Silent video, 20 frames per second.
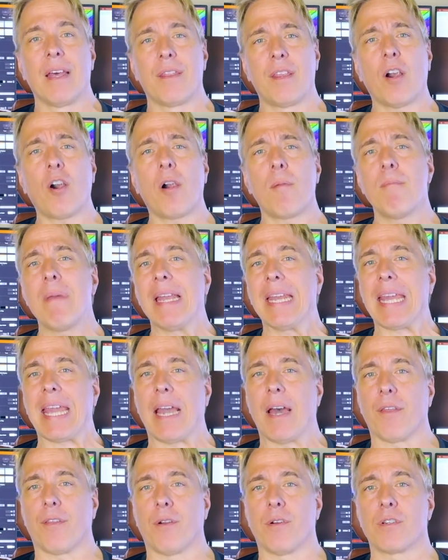There are many
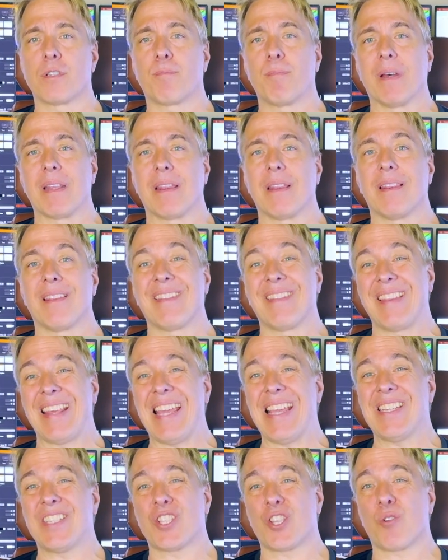others, but
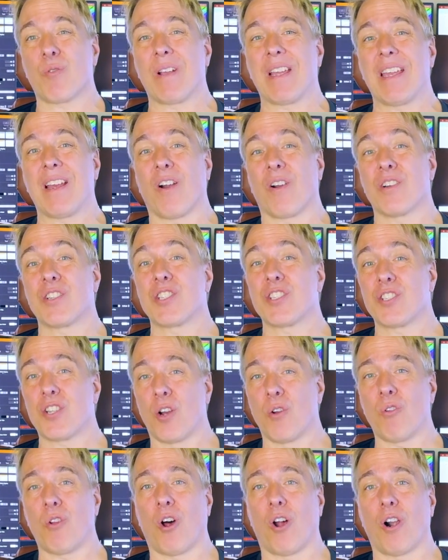these three are
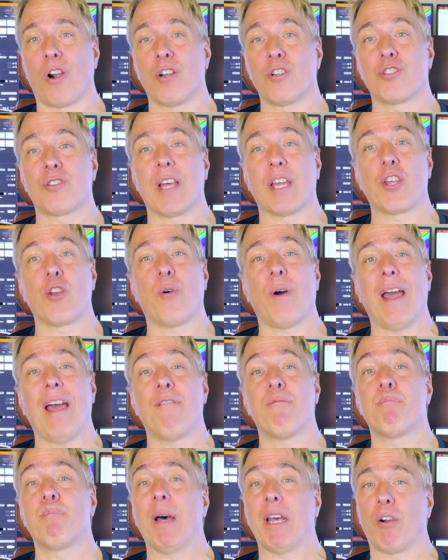so large that you'll
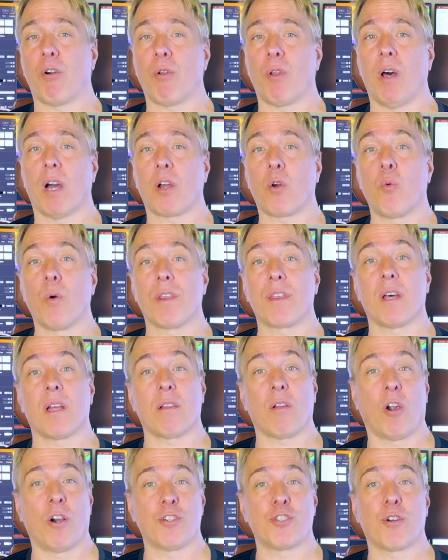have better luck with a
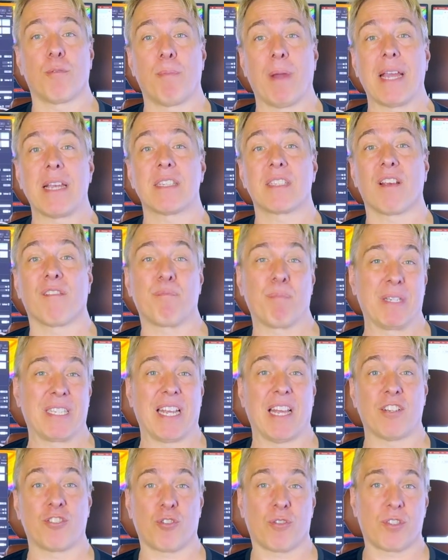larger base of
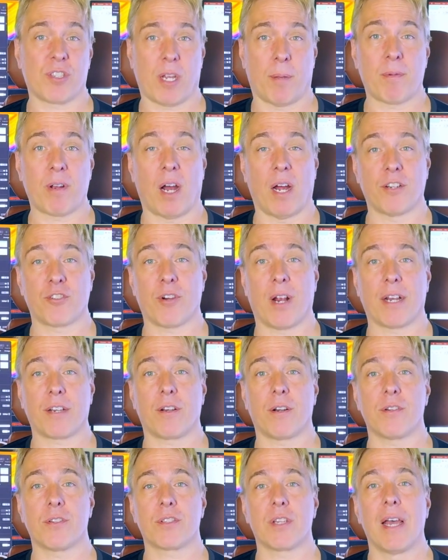potential
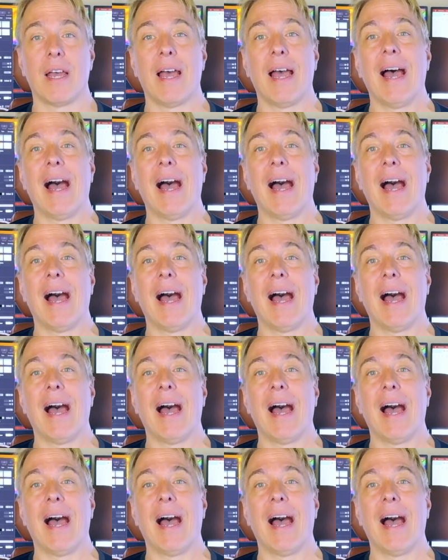subcontractors.